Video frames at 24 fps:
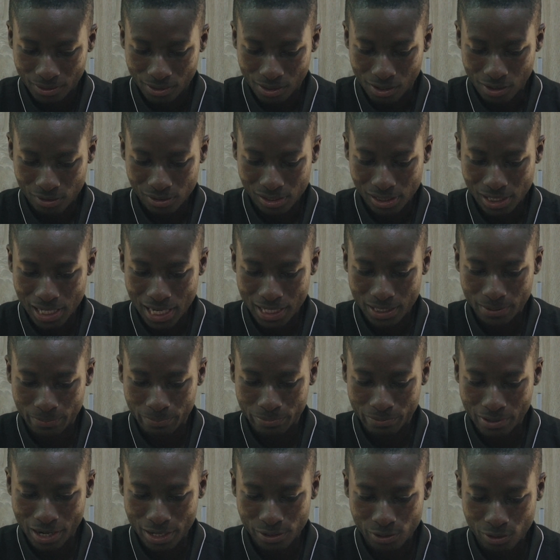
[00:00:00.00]
I'll select the
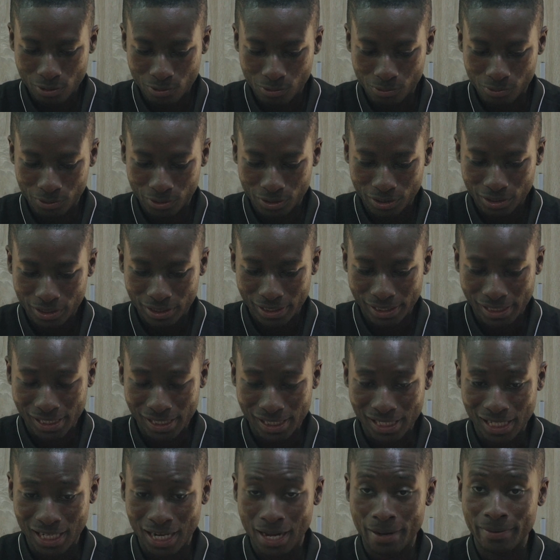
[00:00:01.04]
branch code,
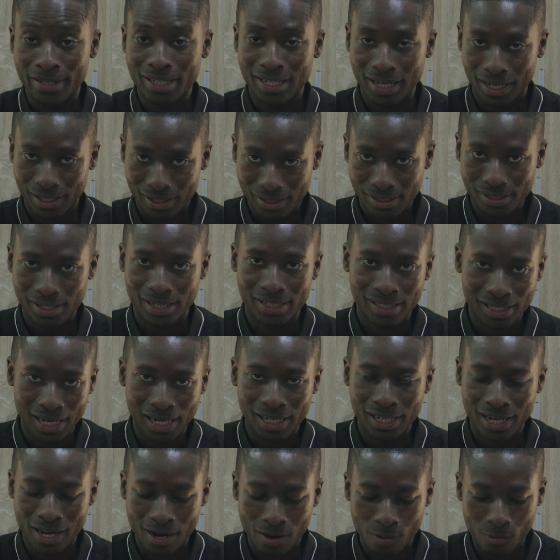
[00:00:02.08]
data type text,
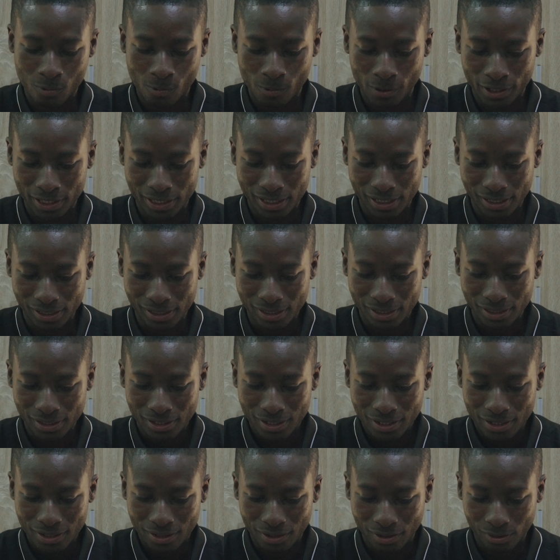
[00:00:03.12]
exactly how I want it.
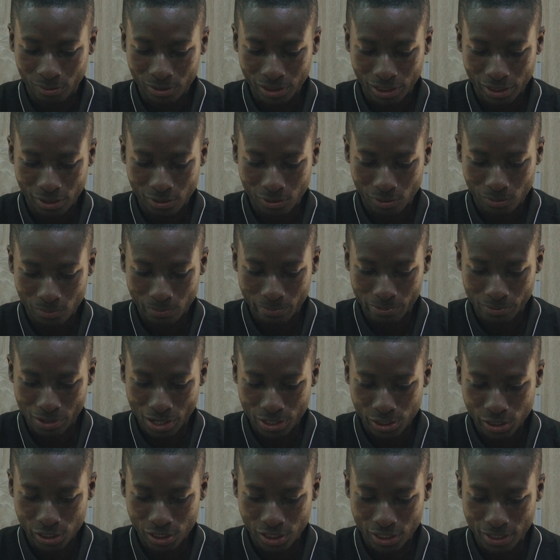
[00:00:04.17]
I'll click on
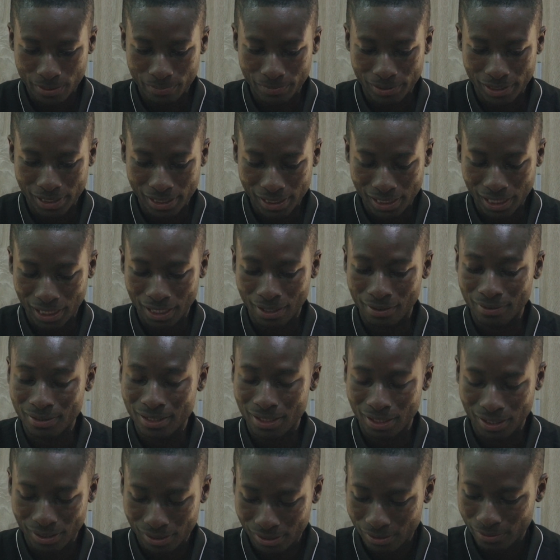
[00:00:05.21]
branch name, data type
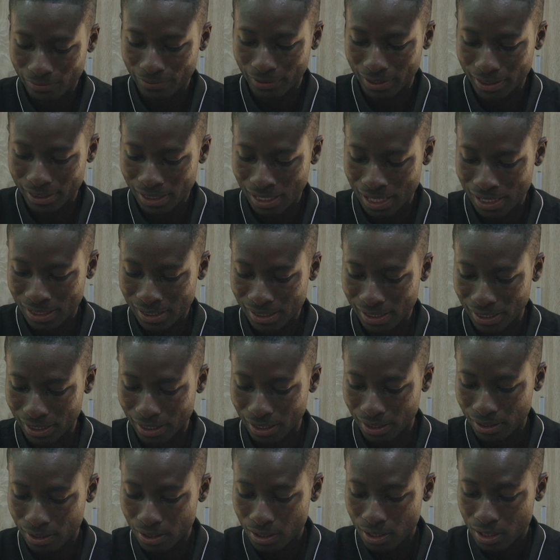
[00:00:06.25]
text, fantastic.